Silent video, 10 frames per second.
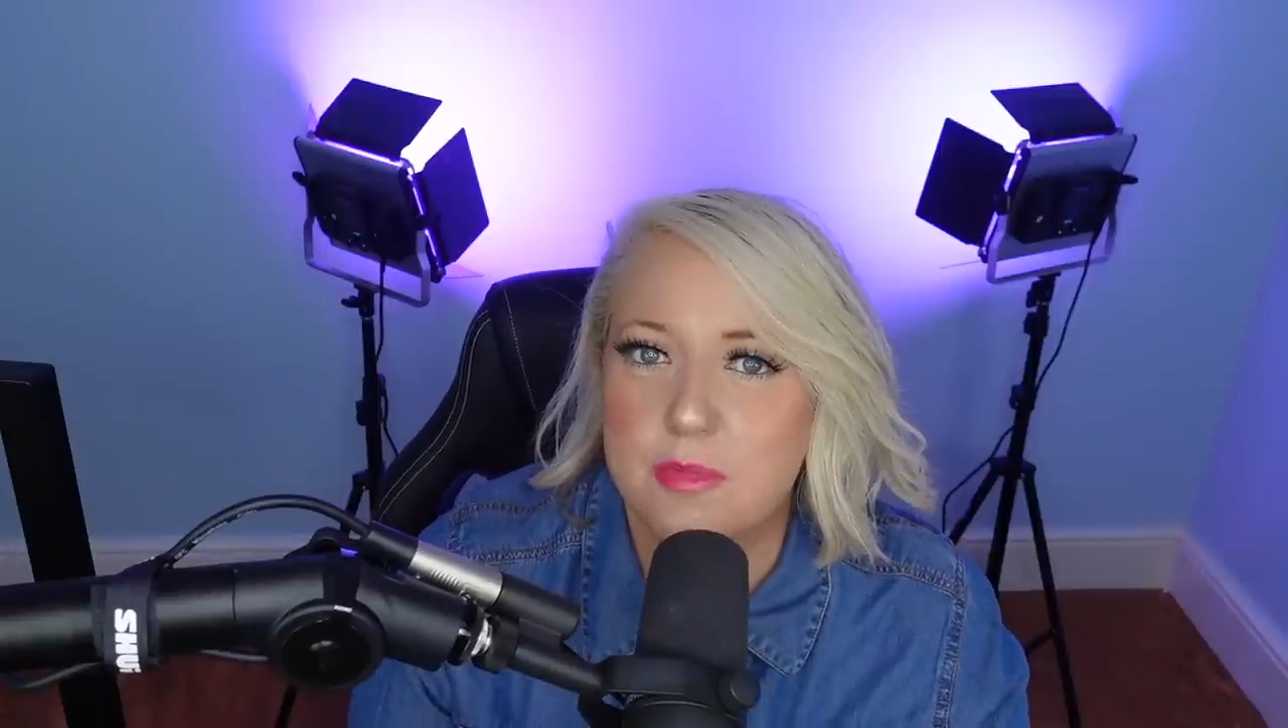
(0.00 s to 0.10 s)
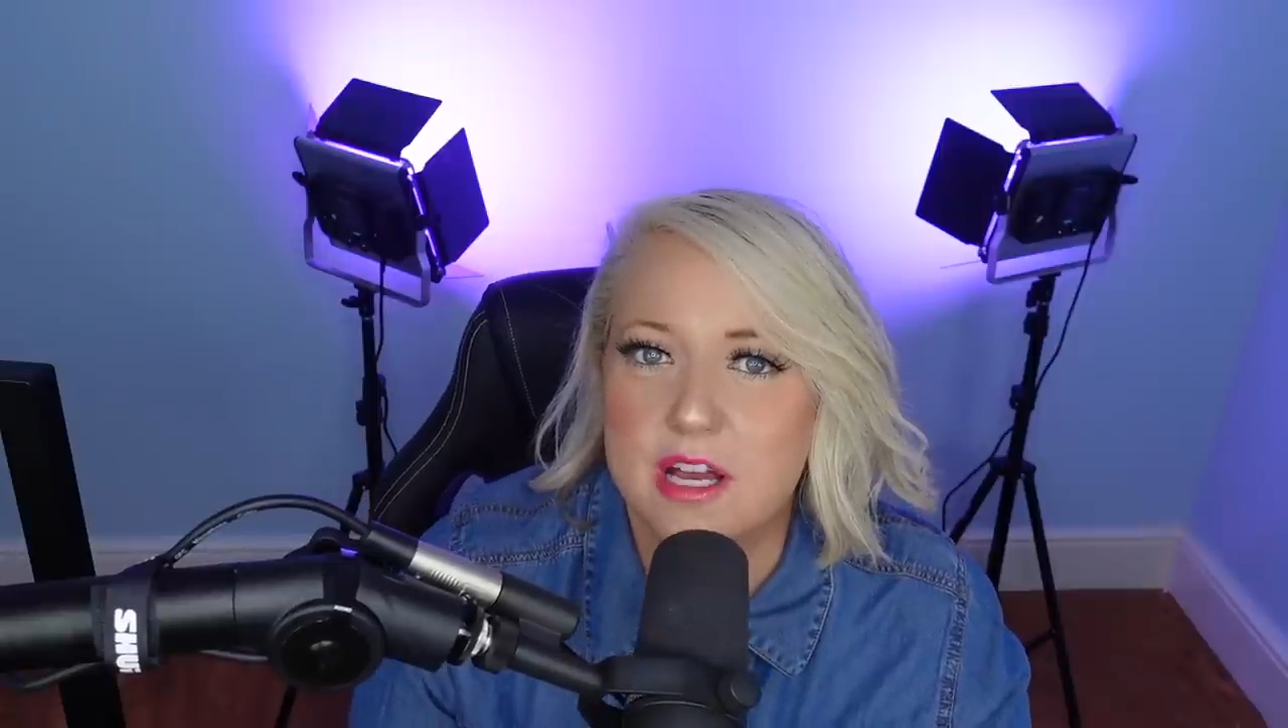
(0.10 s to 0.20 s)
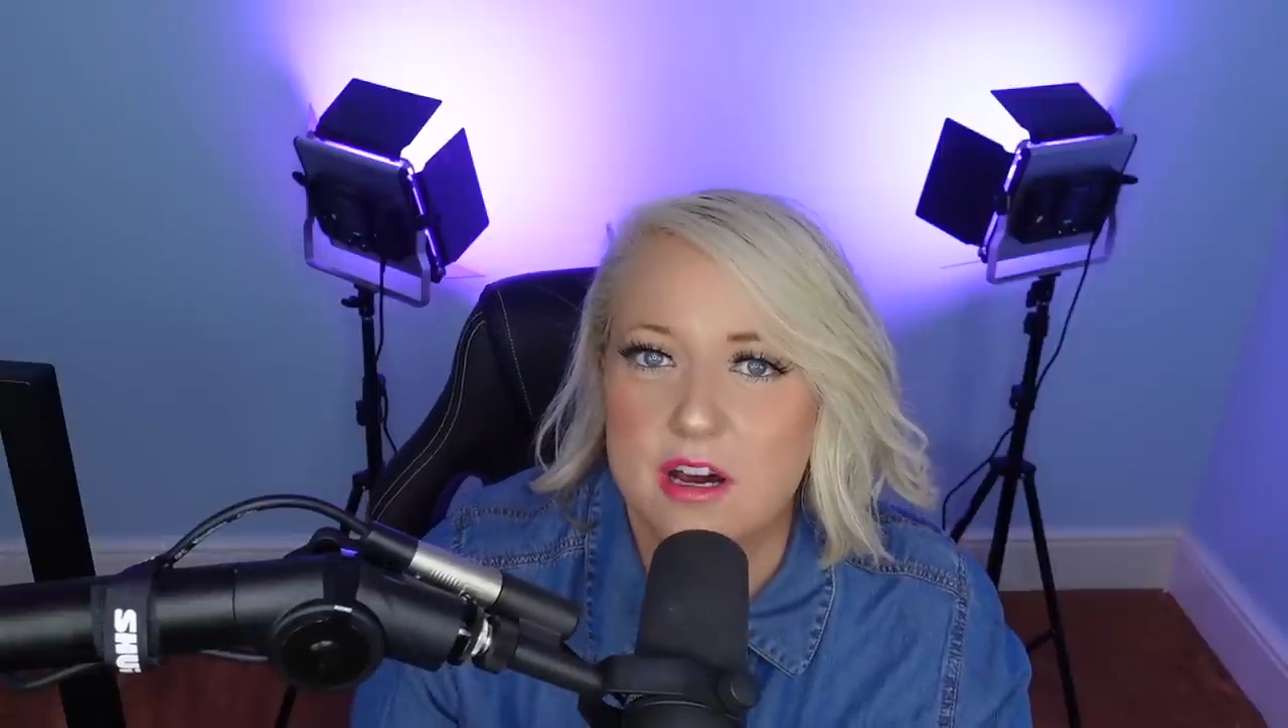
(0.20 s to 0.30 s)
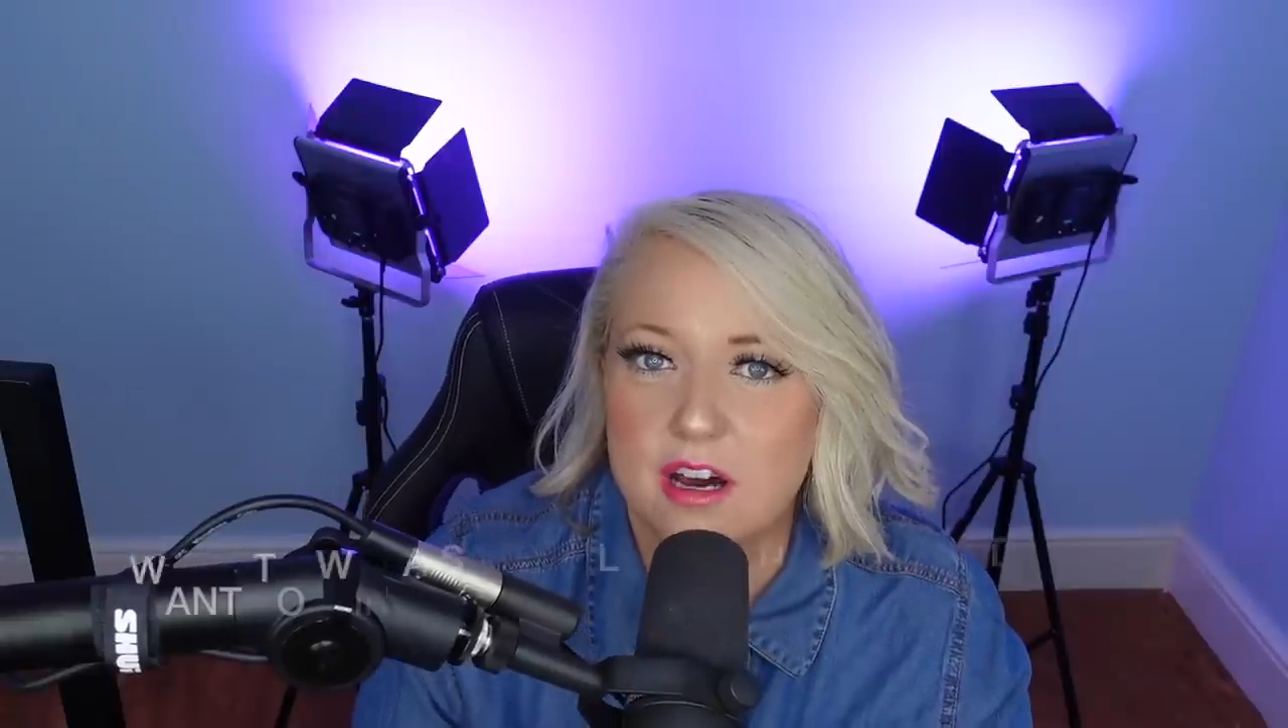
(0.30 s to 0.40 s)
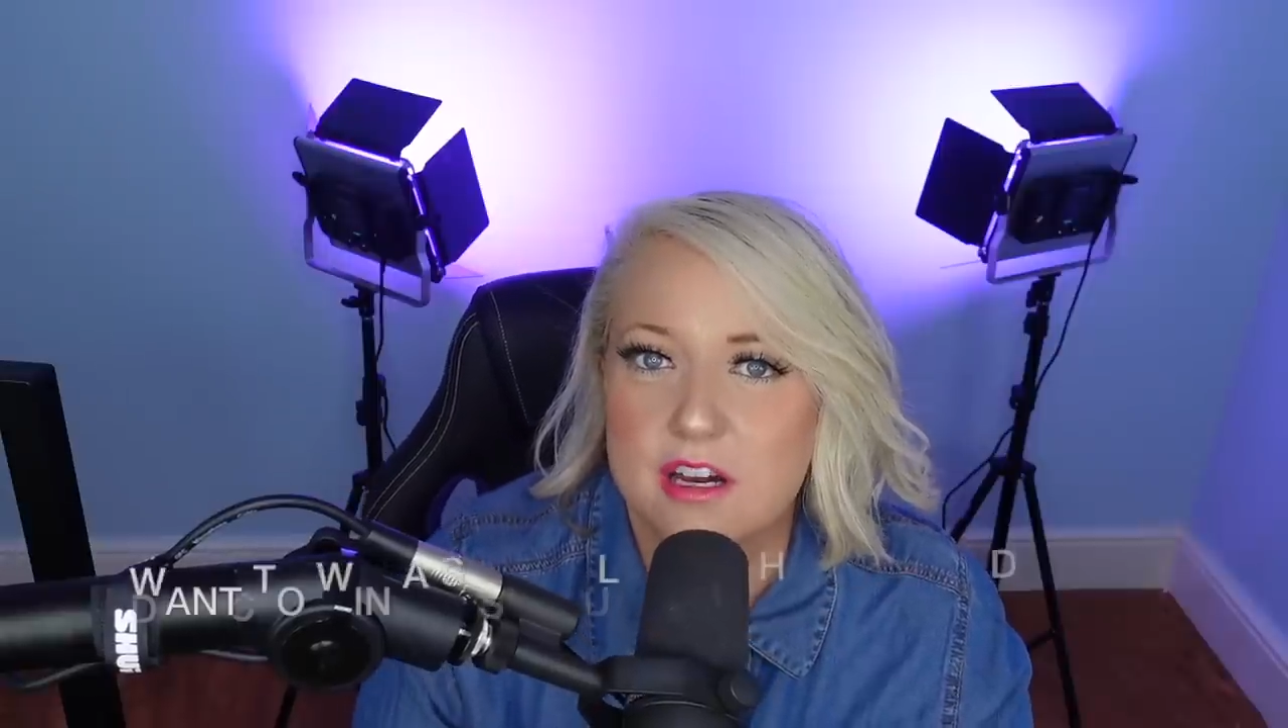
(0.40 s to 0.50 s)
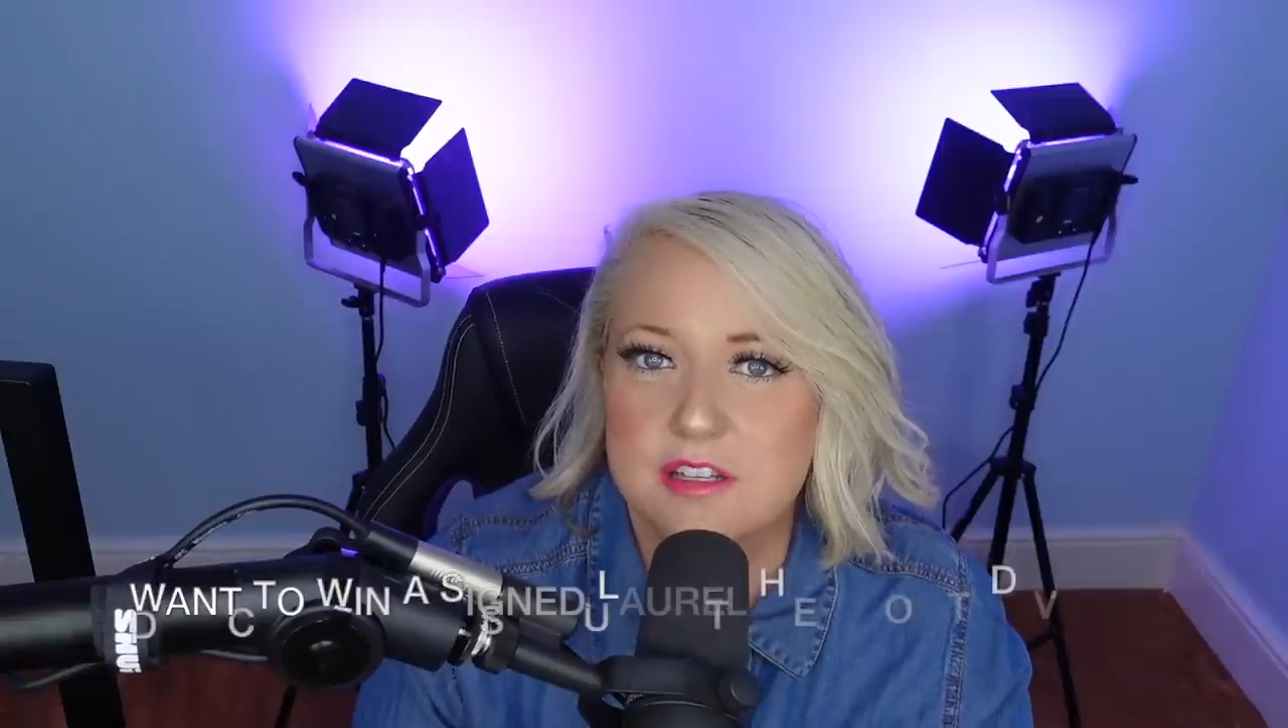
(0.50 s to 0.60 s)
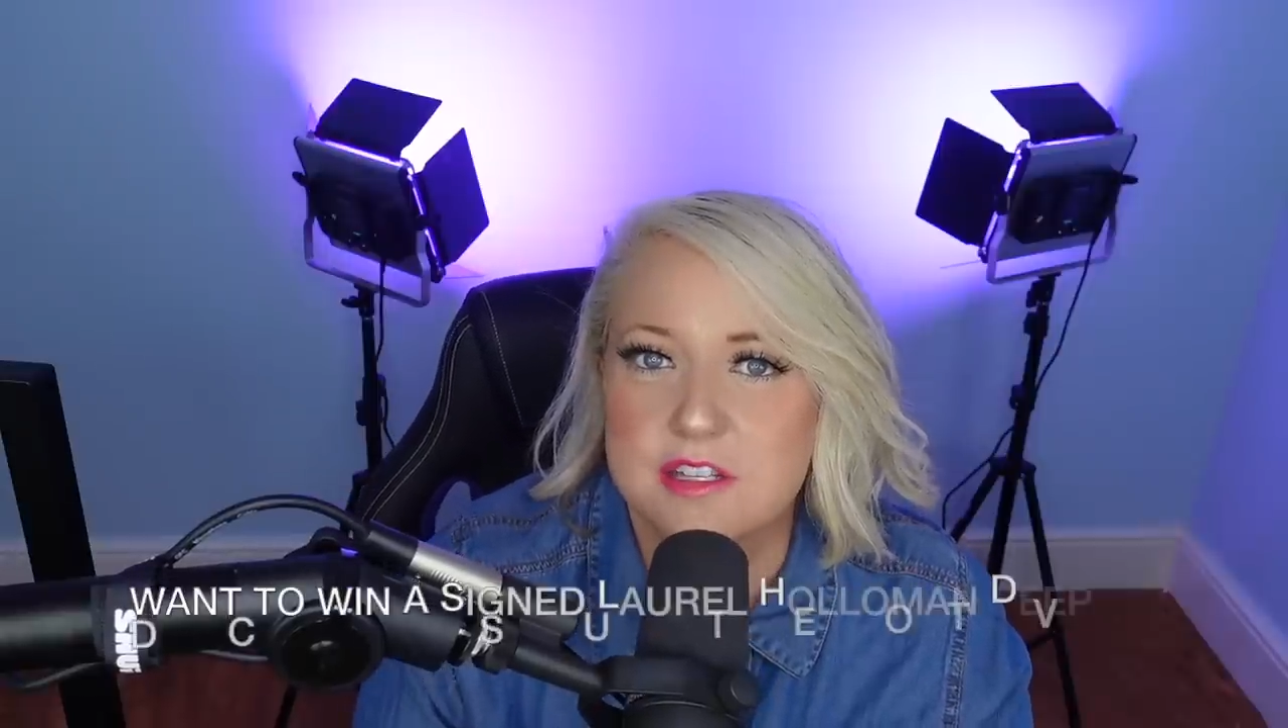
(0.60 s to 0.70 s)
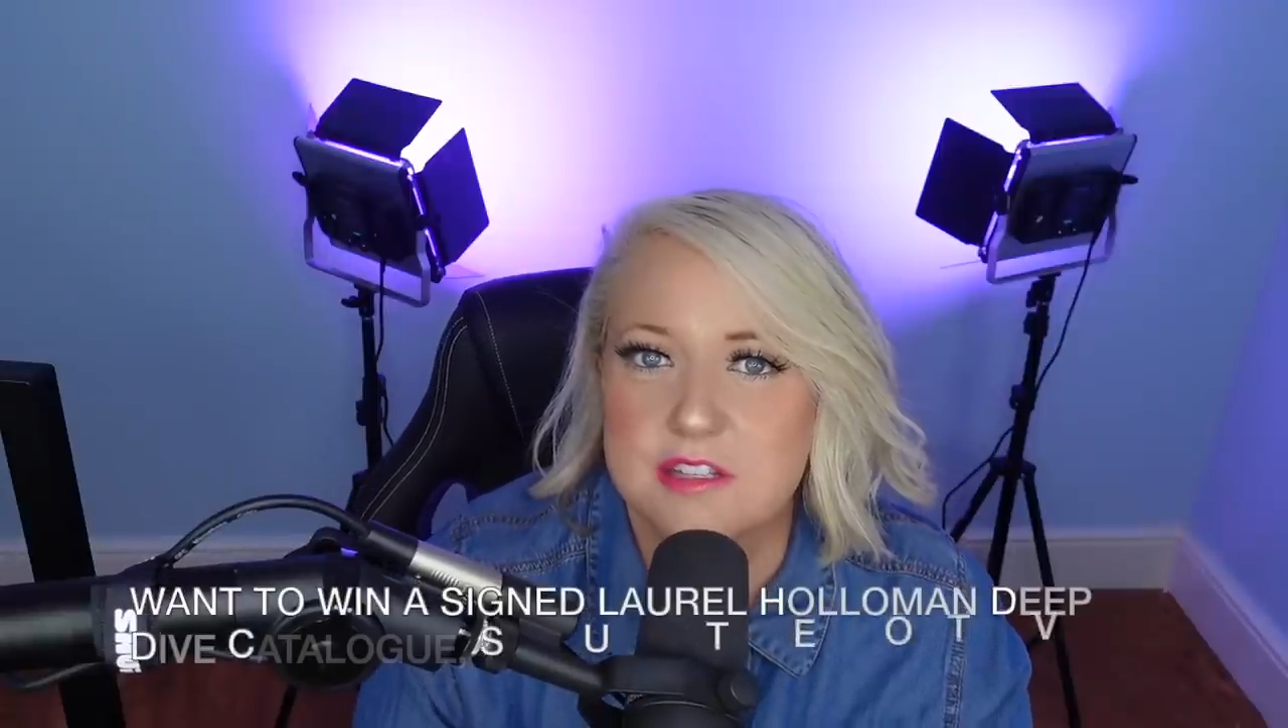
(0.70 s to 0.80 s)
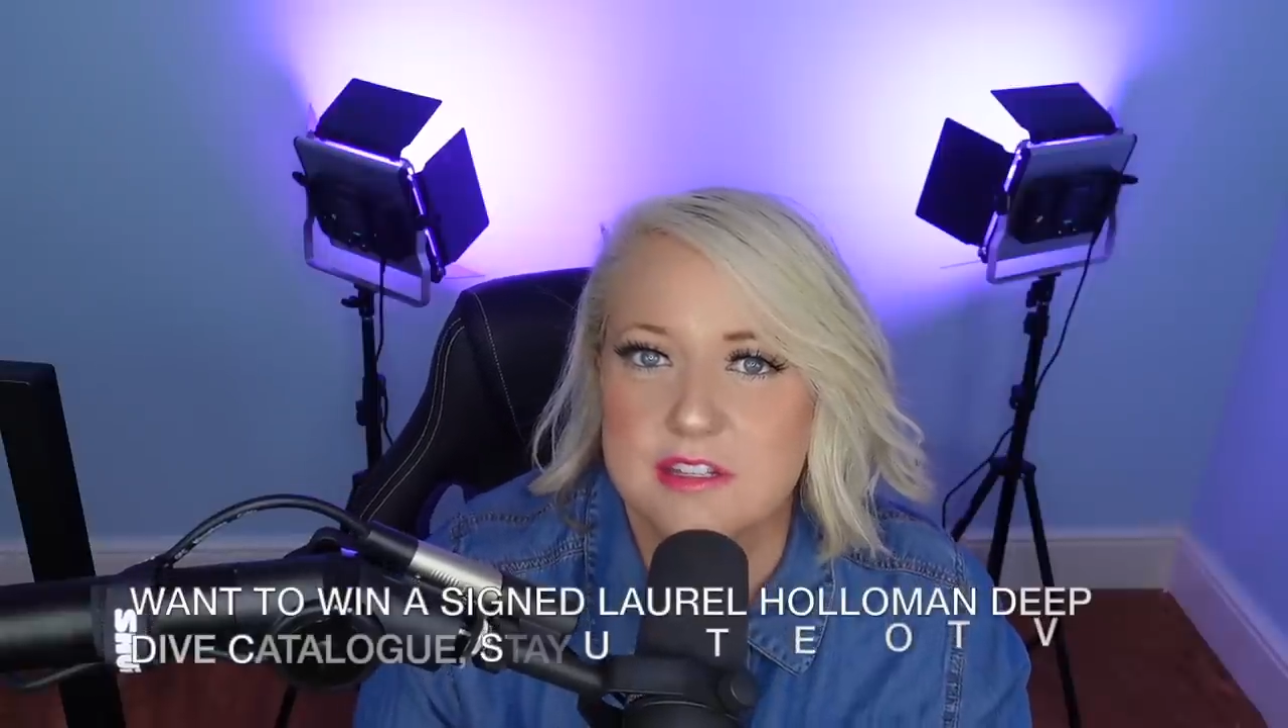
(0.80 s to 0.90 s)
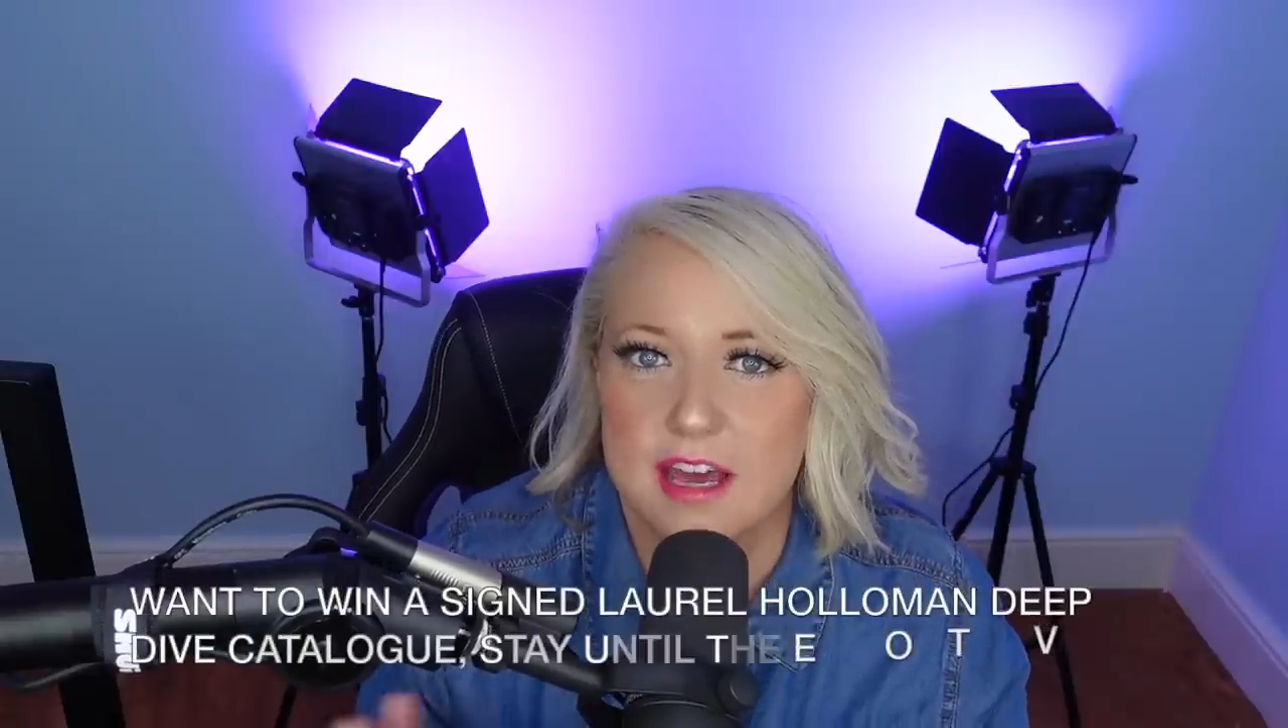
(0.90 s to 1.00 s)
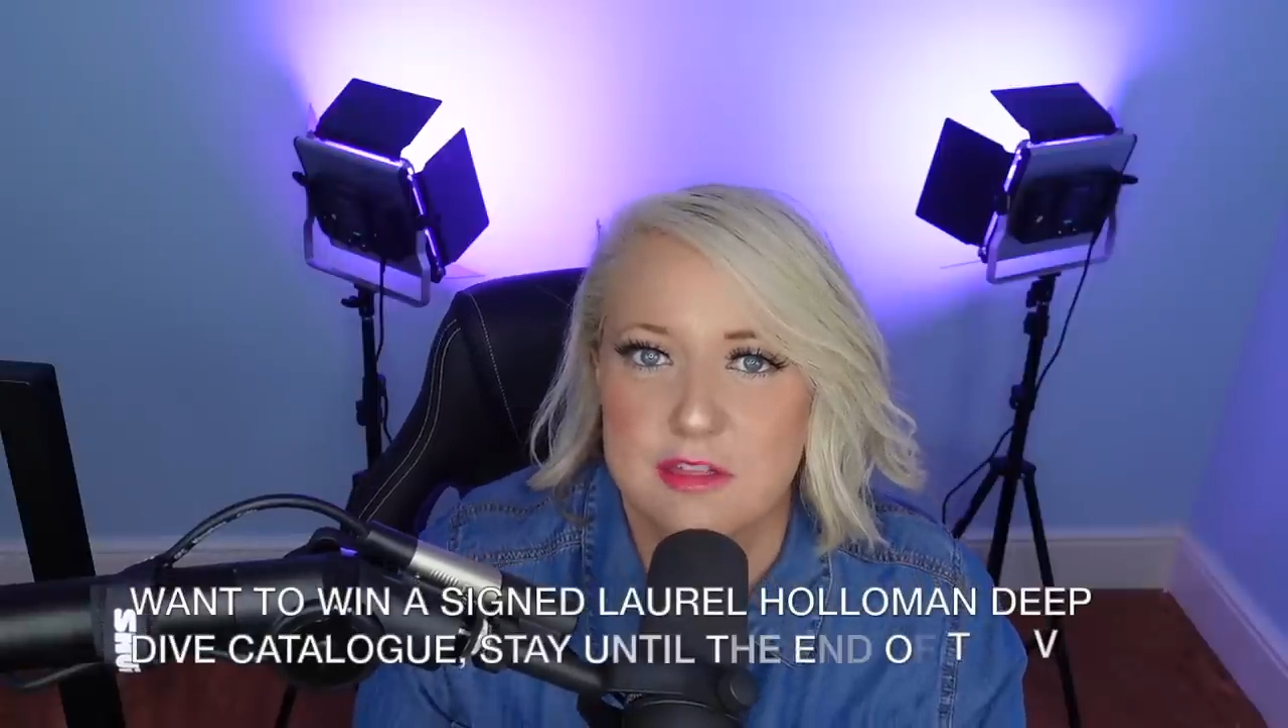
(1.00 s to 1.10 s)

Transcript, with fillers: because